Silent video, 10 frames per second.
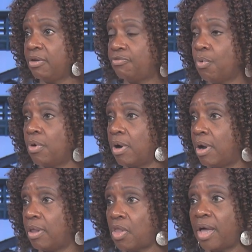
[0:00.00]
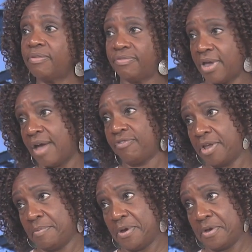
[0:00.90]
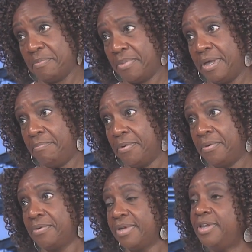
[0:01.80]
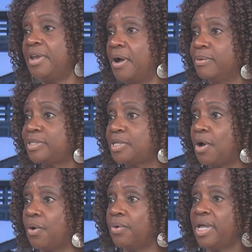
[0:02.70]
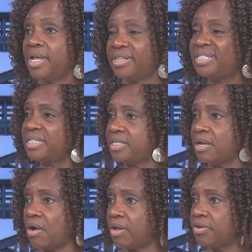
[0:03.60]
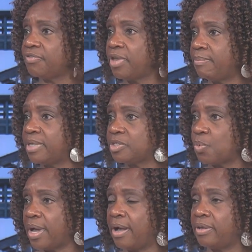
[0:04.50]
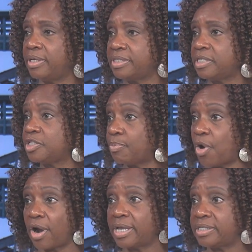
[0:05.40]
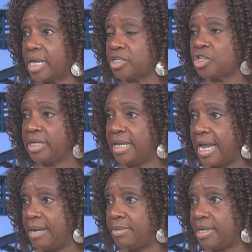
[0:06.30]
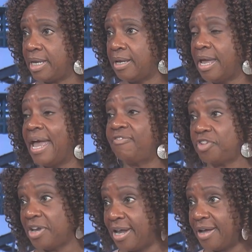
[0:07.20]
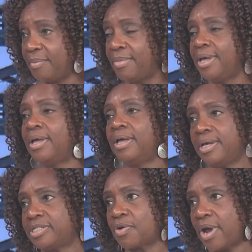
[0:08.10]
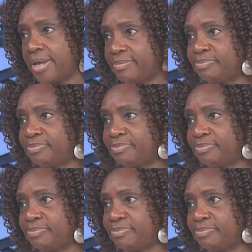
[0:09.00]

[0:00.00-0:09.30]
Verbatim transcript: for a lot of African American people, you know. So this is in honor of him as well. And since the park is actually named after him, it's great.